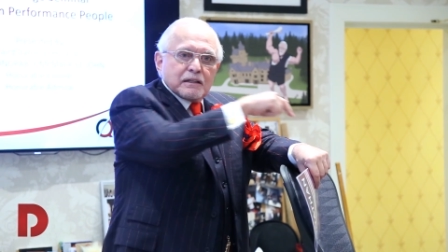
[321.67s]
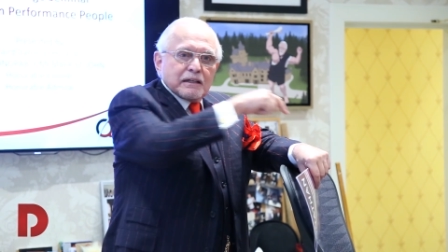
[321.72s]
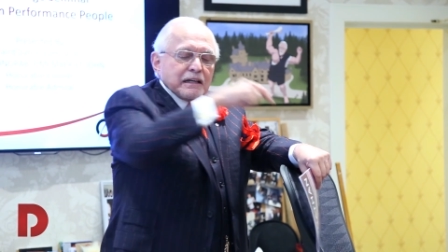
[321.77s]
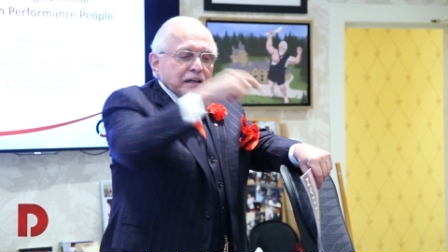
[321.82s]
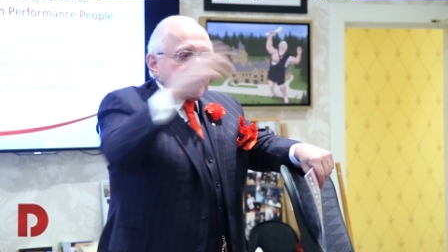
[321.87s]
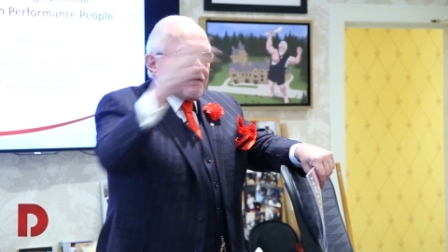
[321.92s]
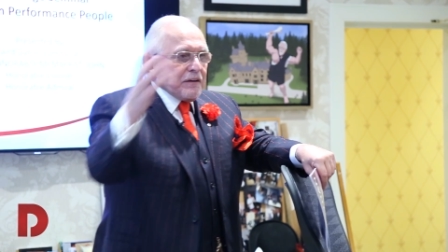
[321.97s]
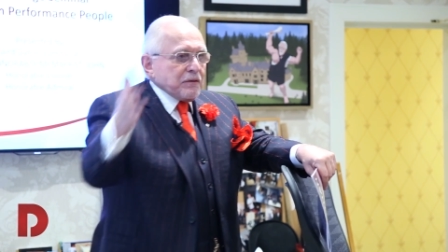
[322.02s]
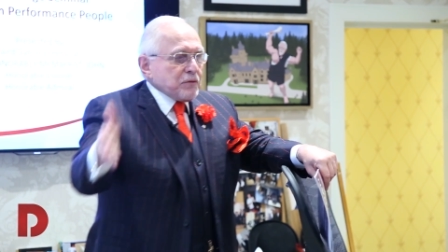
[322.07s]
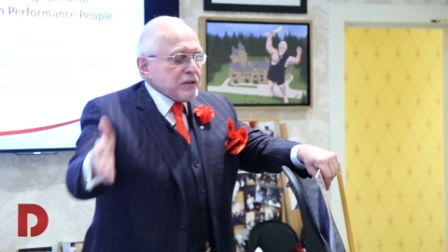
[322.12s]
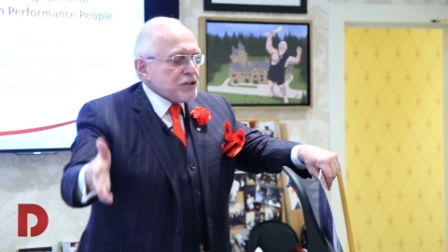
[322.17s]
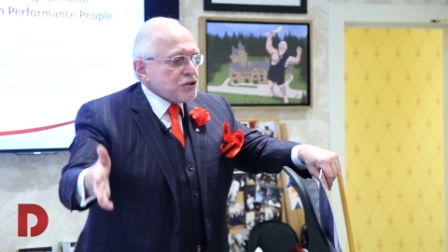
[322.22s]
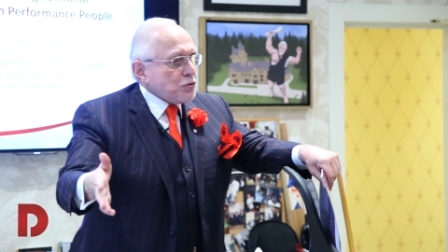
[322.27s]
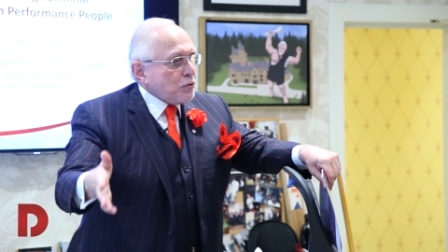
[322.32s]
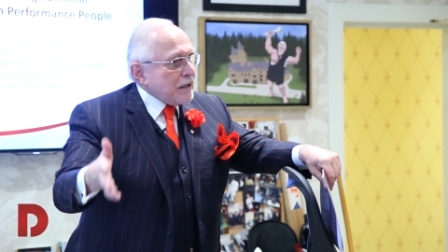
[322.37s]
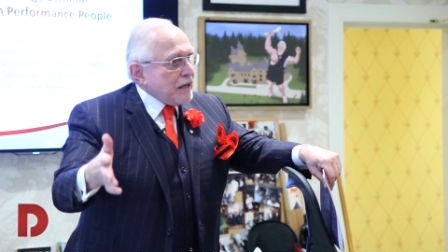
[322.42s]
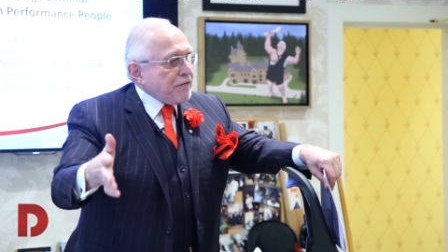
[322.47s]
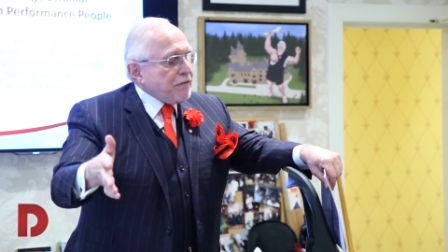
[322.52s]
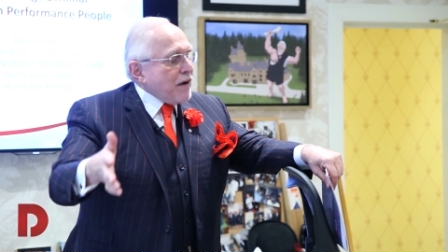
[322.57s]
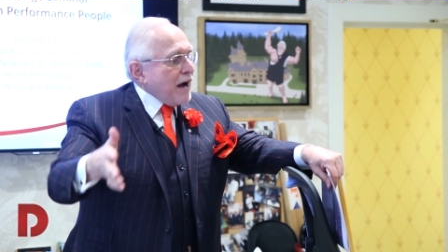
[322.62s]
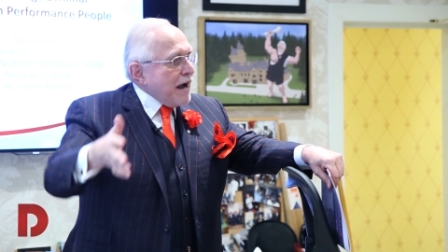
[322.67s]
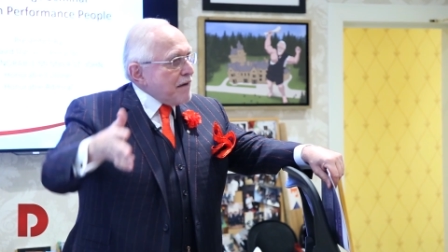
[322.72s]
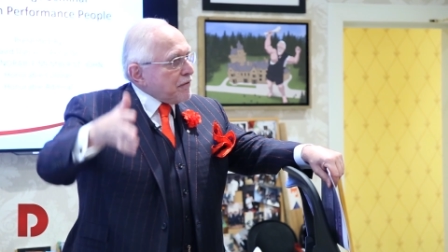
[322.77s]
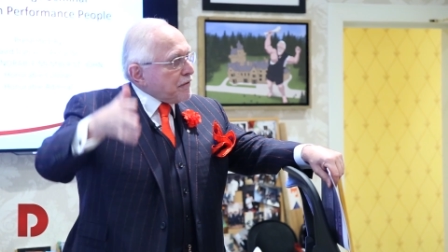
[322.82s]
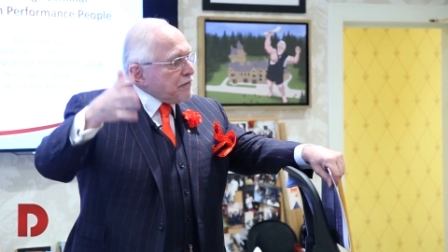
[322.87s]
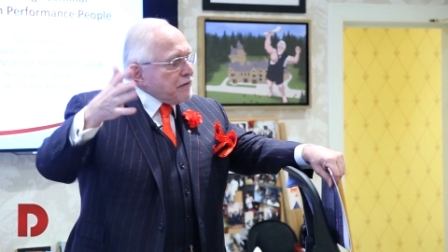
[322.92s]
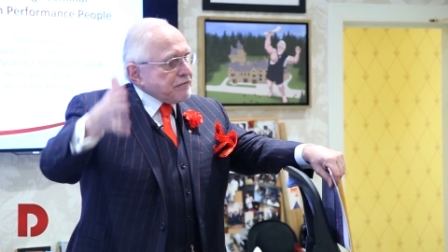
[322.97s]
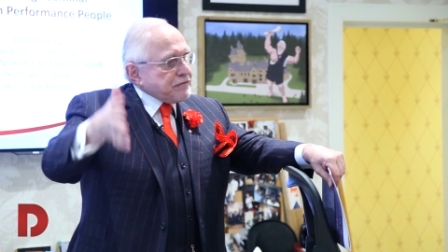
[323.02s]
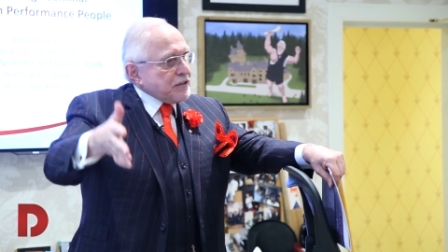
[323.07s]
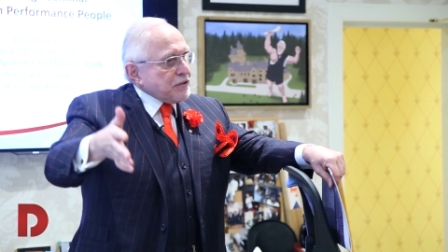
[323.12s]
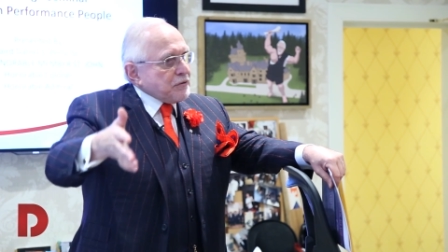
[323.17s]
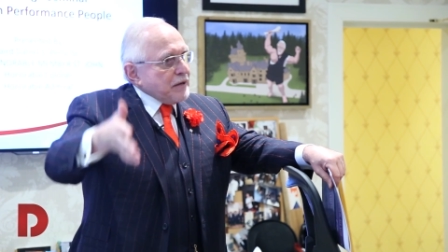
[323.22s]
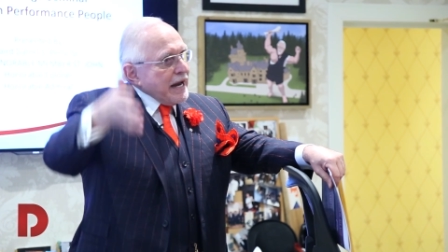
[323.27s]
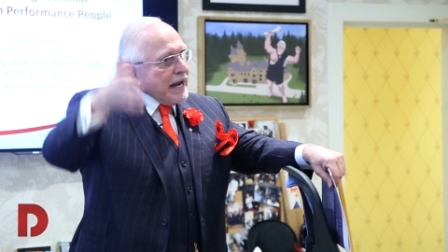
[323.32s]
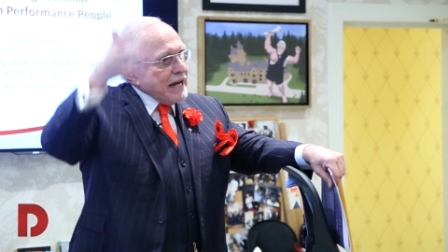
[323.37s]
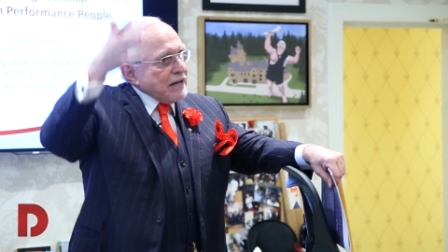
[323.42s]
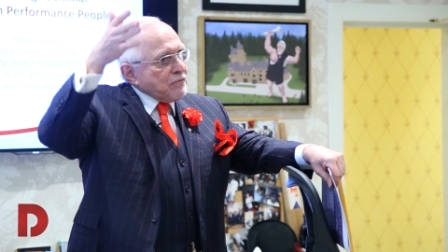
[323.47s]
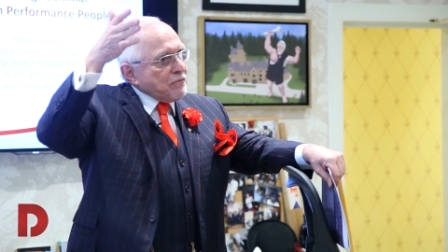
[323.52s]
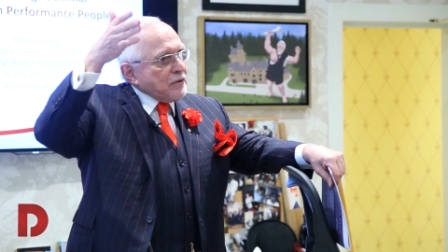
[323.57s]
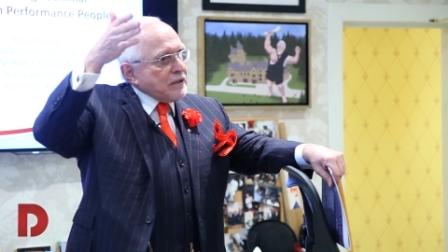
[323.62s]
if it was twenty-five or fifty
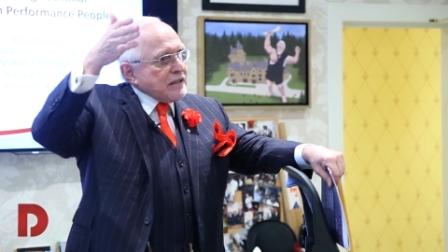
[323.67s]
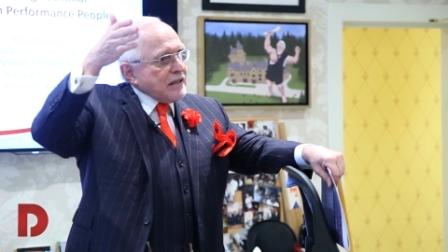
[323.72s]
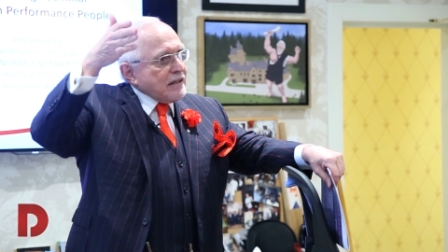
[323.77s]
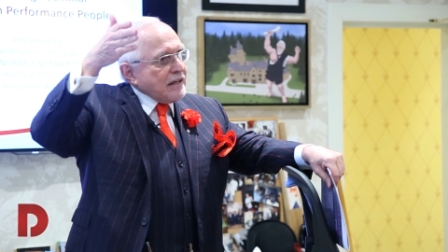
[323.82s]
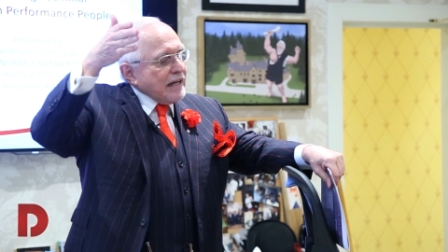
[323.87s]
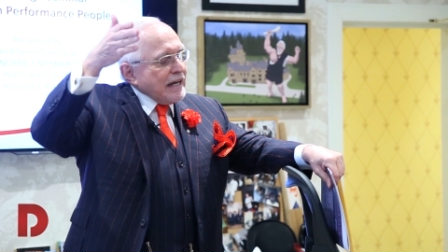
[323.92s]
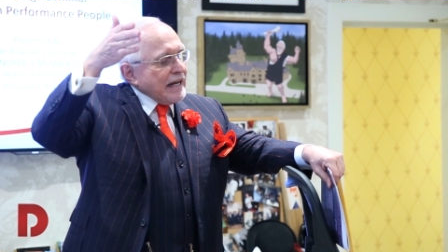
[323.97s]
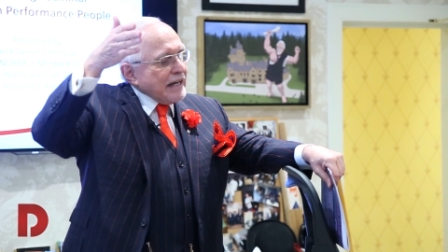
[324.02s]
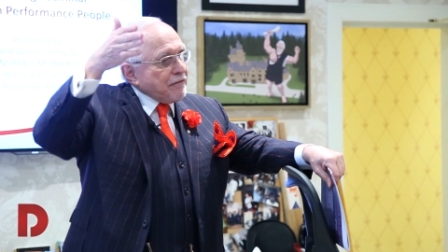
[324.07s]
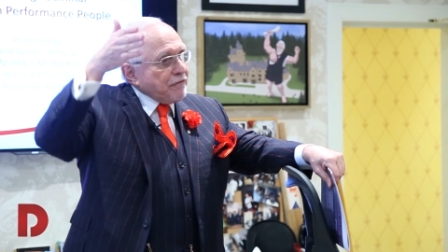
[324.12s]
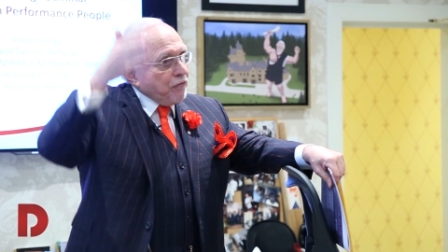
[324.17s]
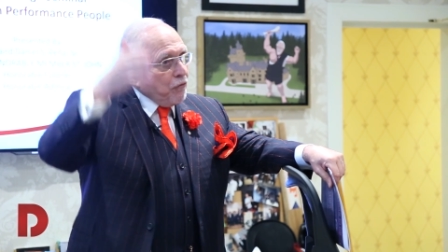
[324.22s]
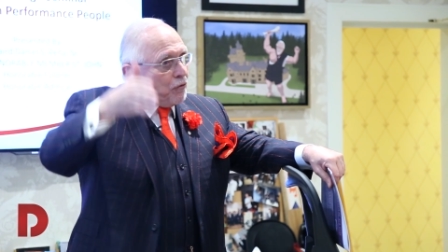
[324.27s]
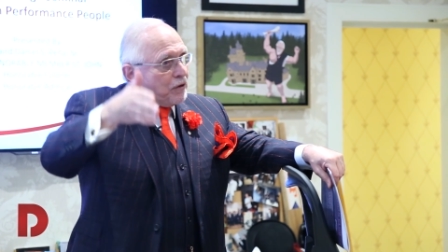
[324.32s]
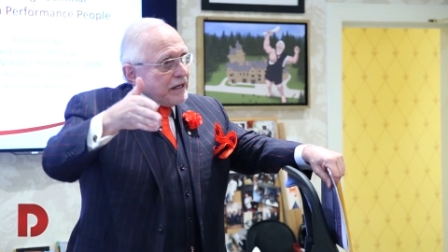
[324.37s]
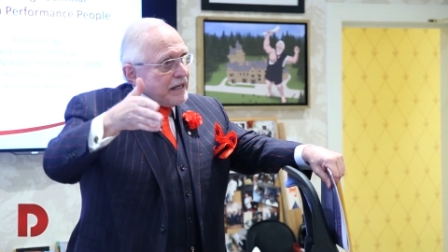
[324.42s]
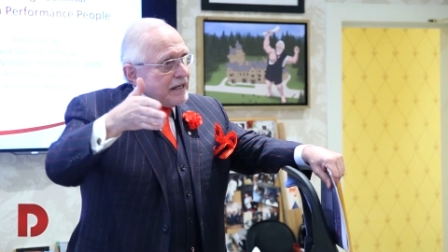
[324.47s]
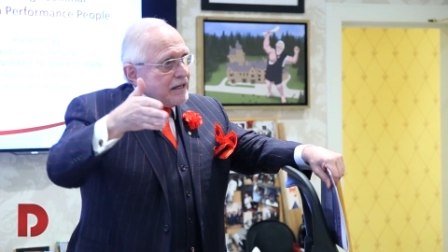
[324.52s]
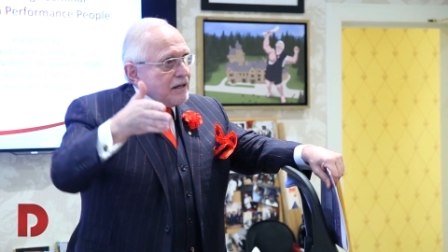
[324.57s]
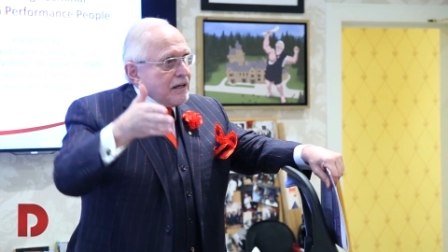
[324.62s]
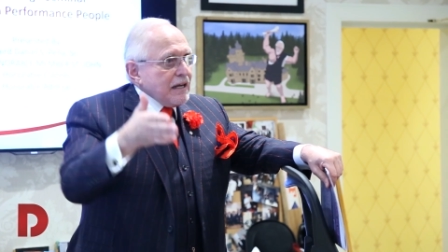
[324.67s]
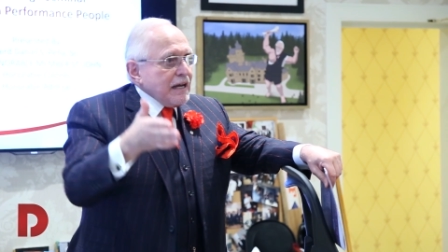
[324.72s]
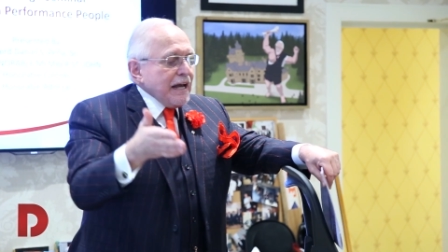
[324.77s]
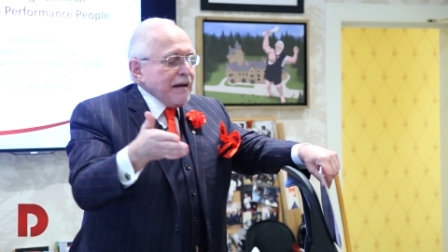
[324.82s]
grand when, uh, at forty,